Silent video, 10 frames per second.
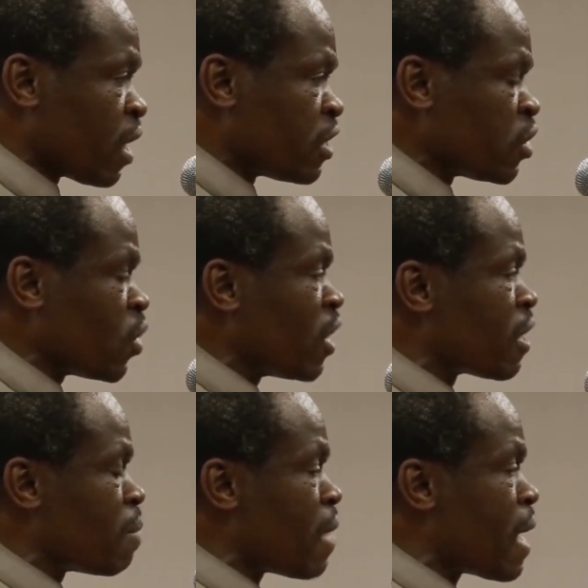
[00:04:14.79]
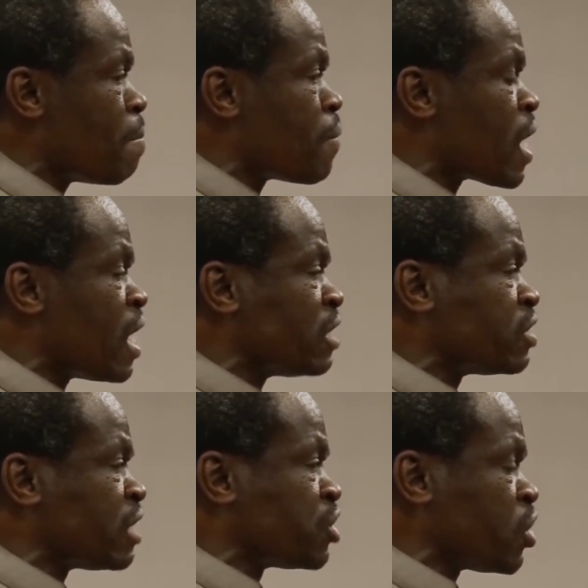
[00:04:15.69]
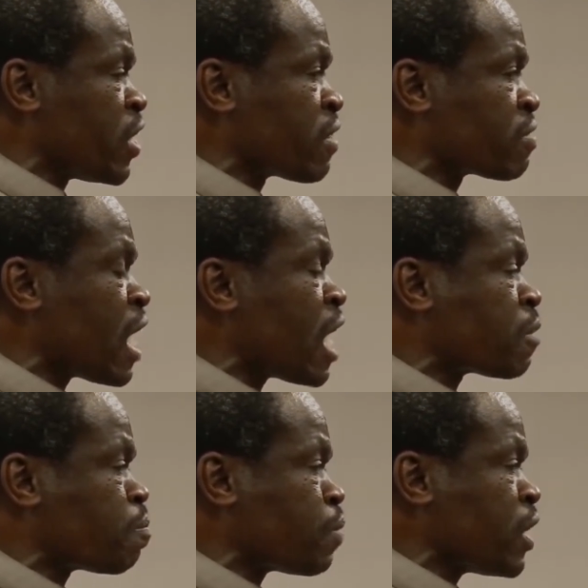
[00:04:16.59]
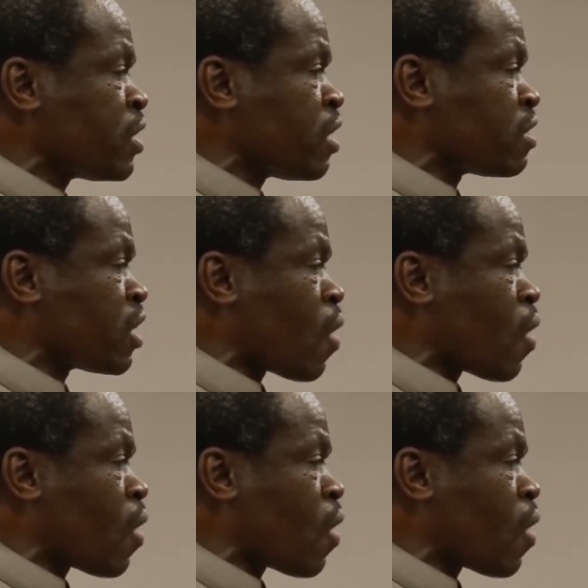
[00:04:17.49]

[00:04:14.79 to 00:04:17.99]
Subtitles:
And you will remember that during that period